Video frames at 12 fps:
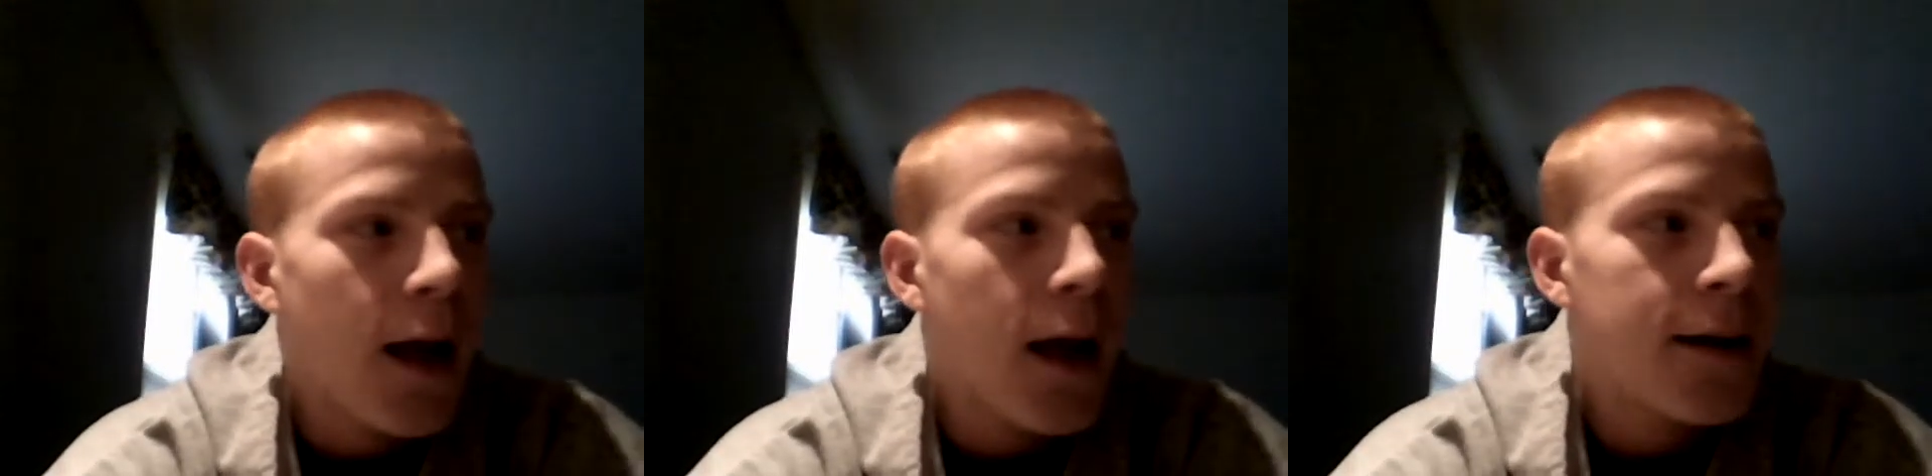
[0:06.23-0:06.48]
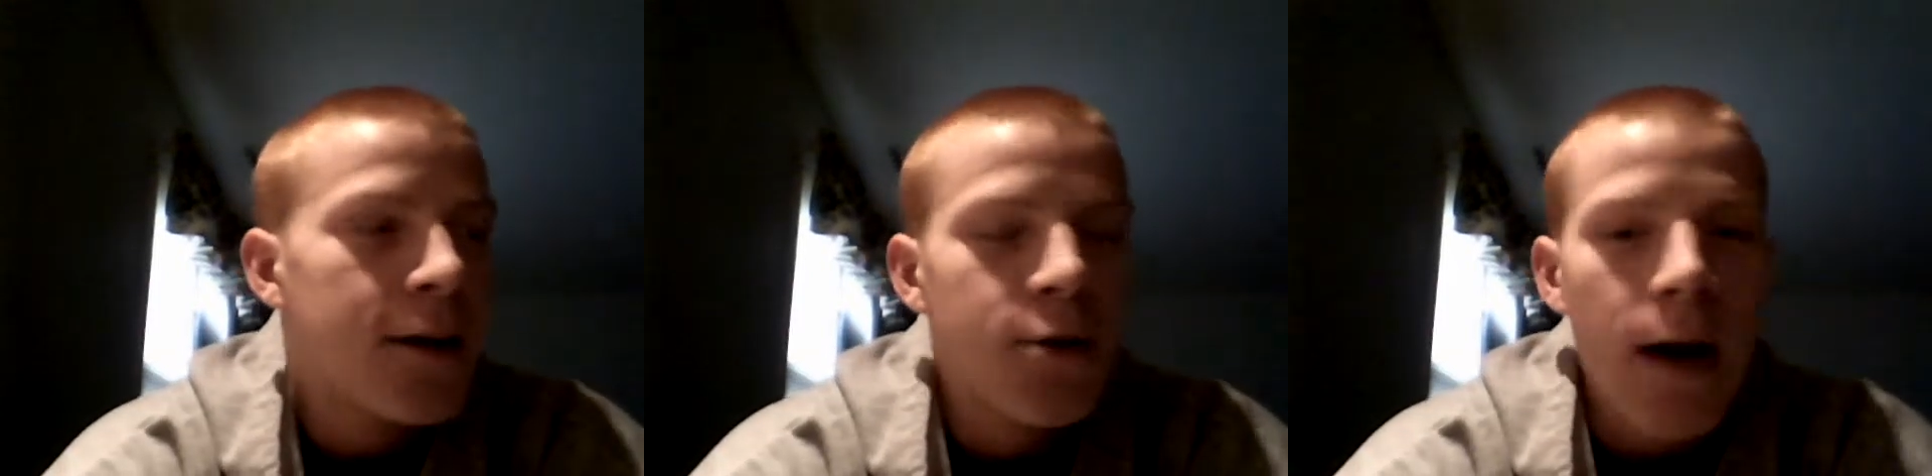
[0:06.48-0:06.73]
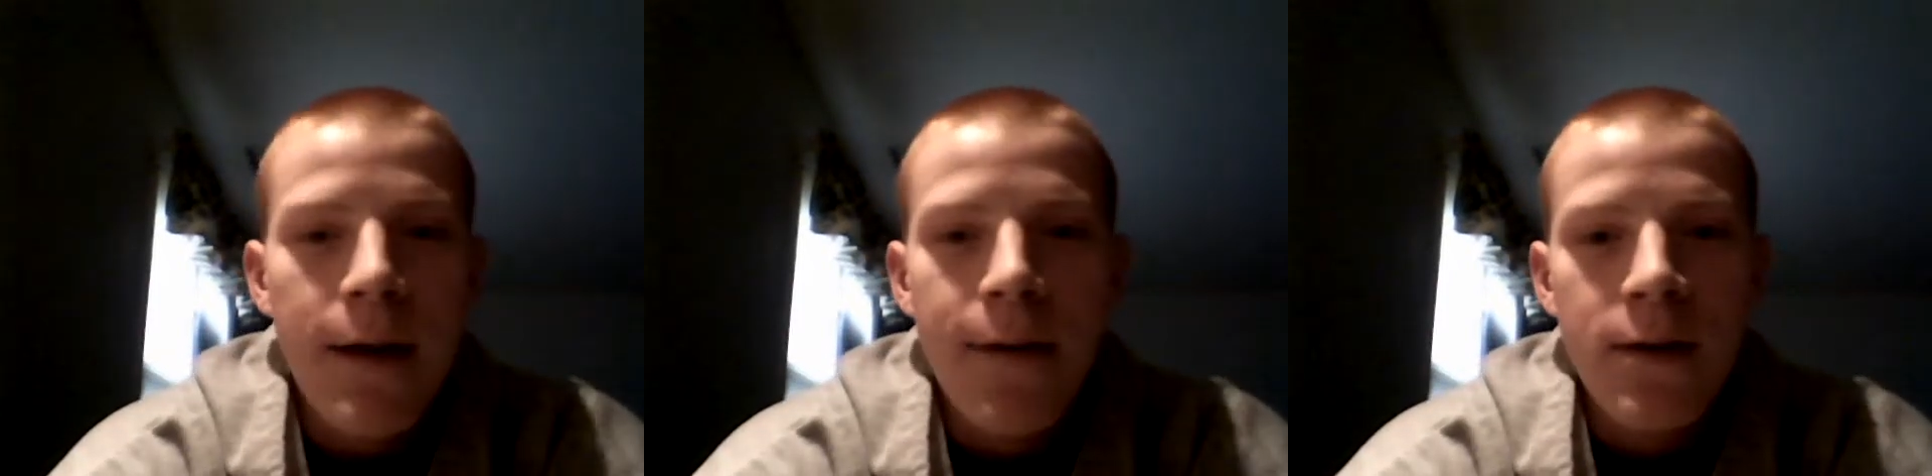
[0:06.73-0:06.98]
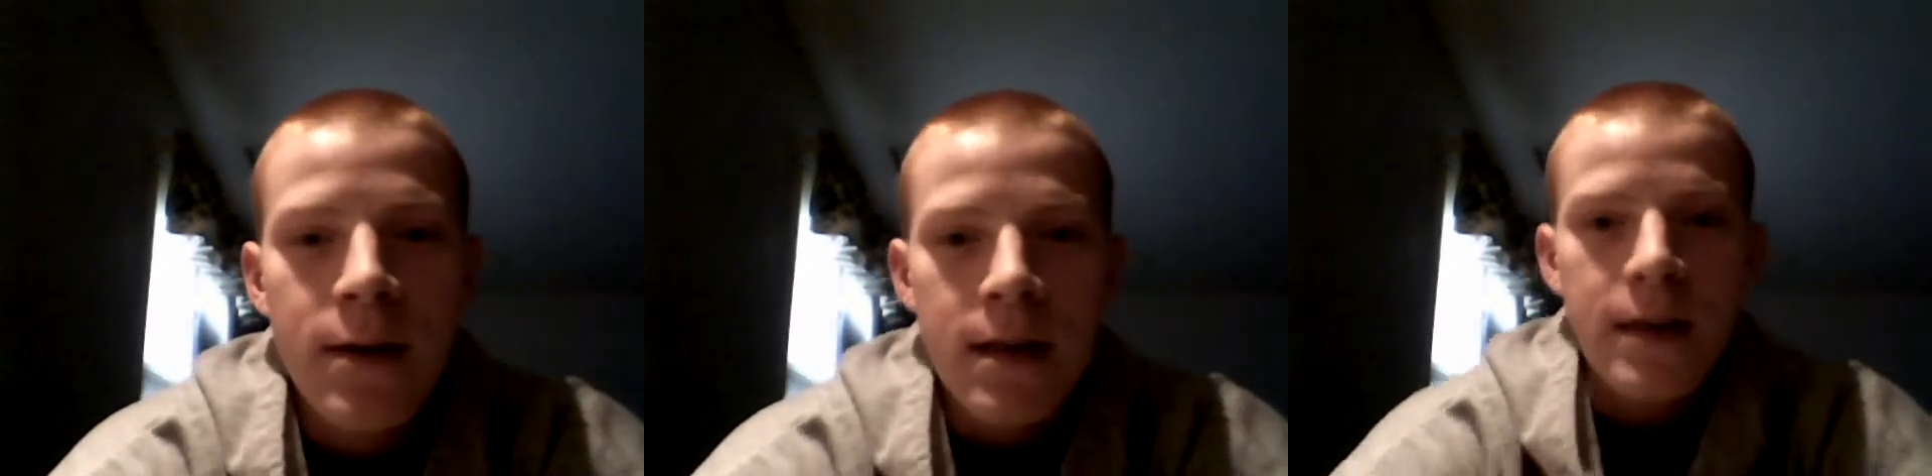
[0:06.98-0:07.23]
I had to drive
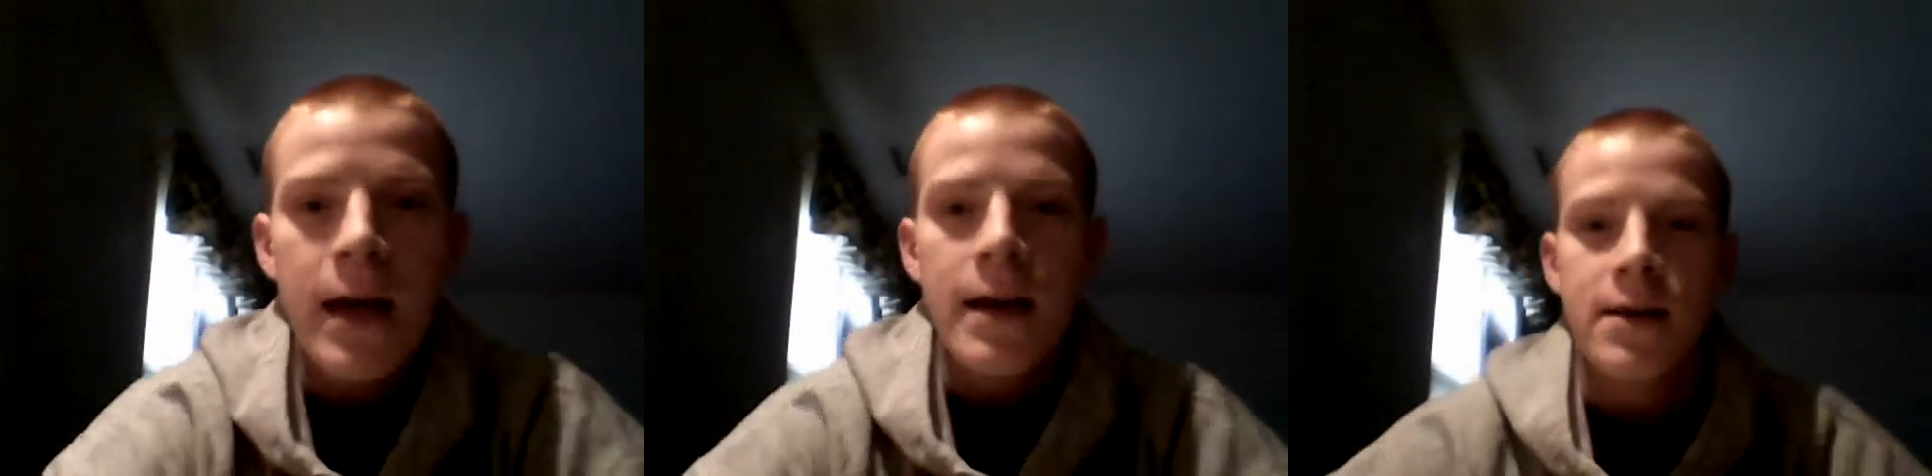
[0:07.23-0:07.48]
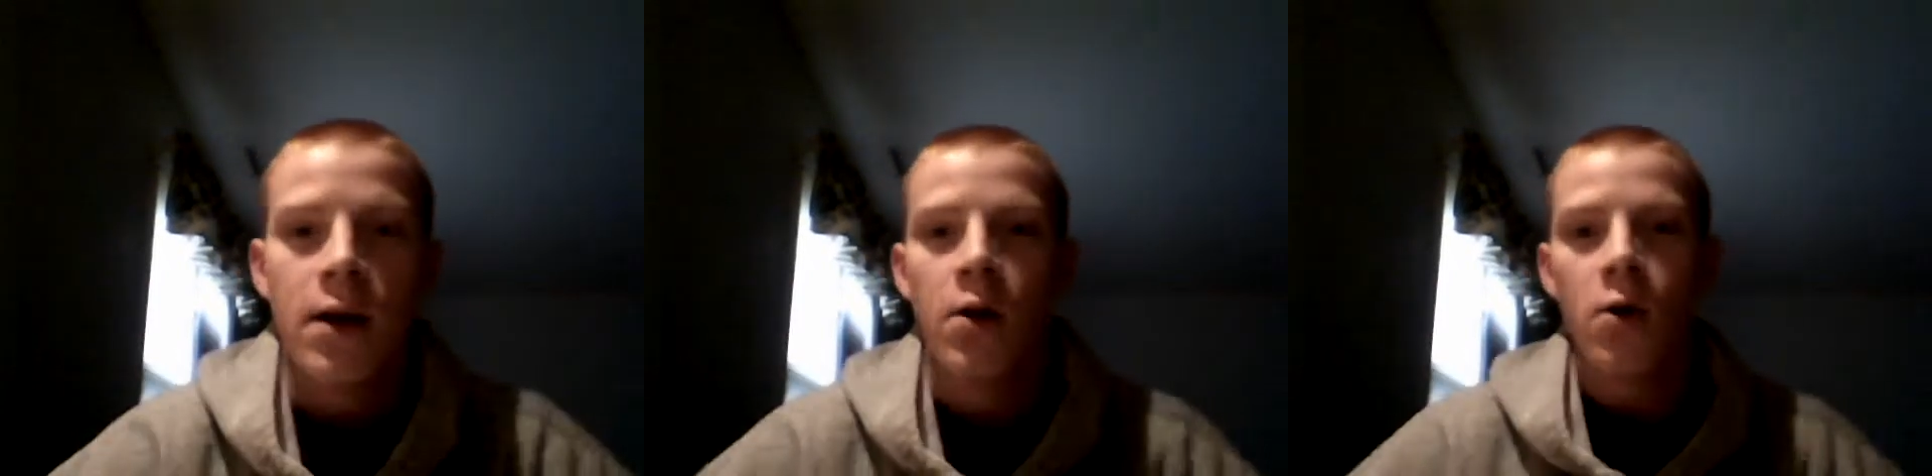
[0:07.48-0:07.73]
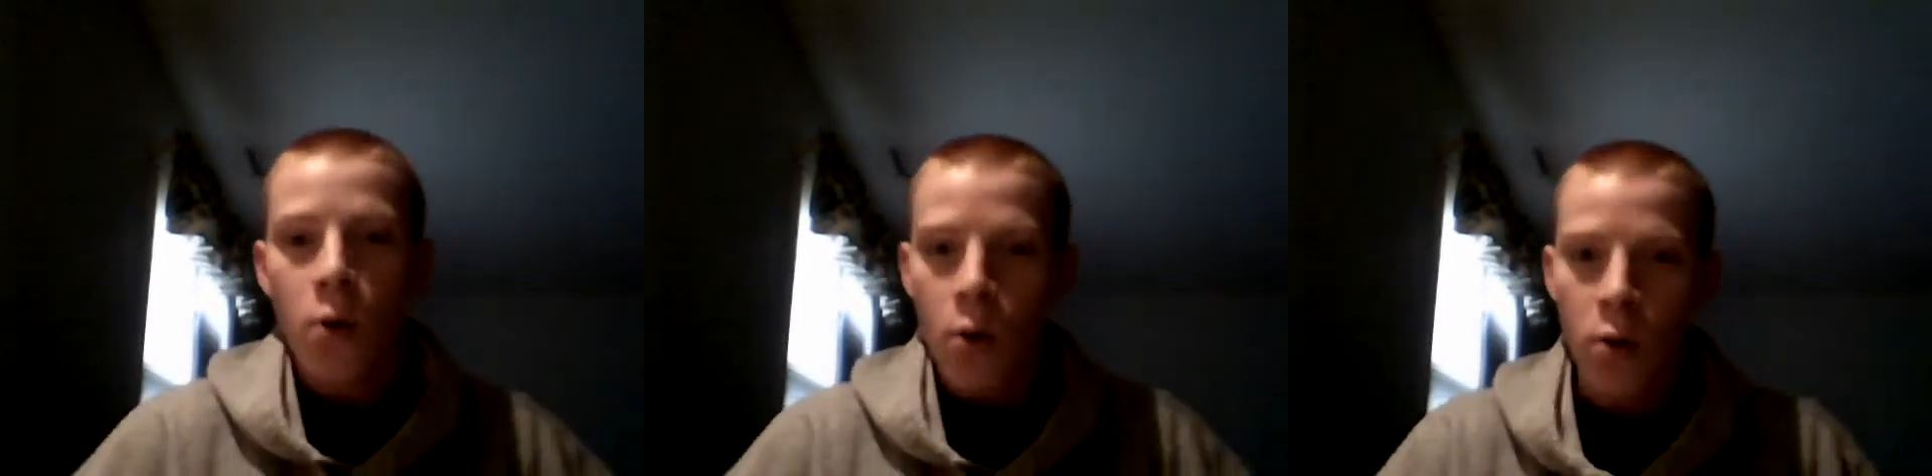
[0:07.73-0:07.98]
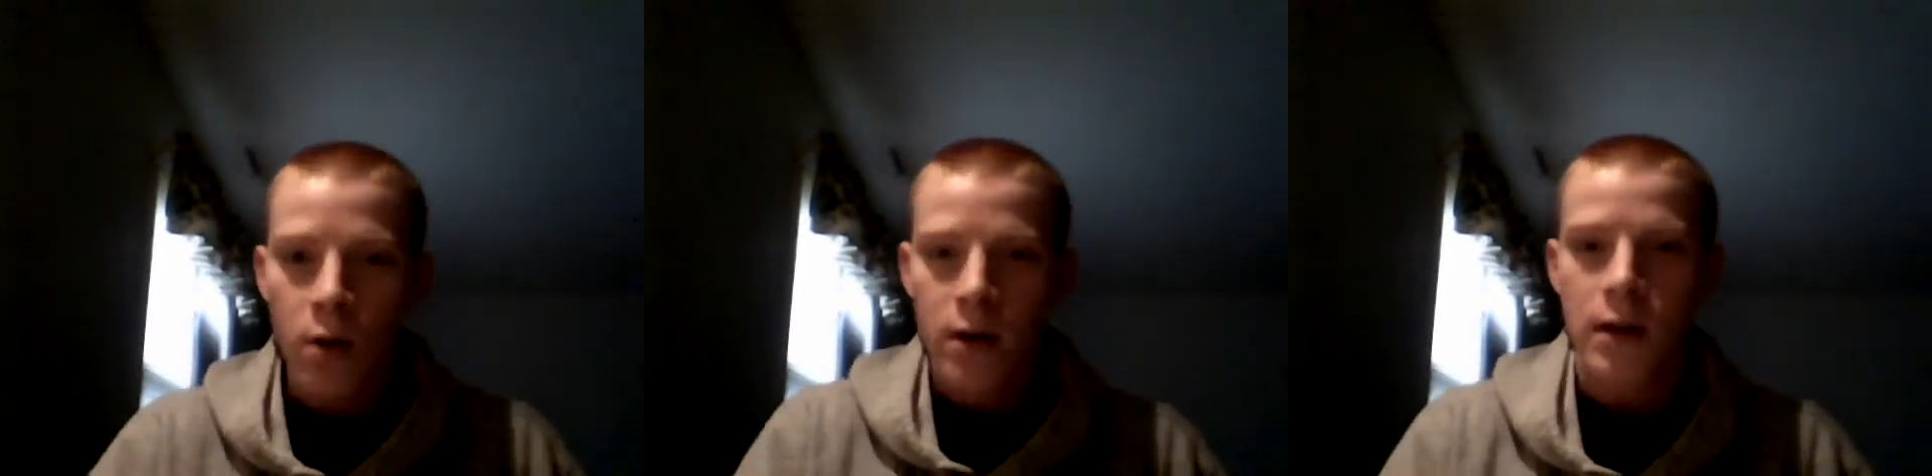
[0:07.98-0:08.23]
out to the ghetto,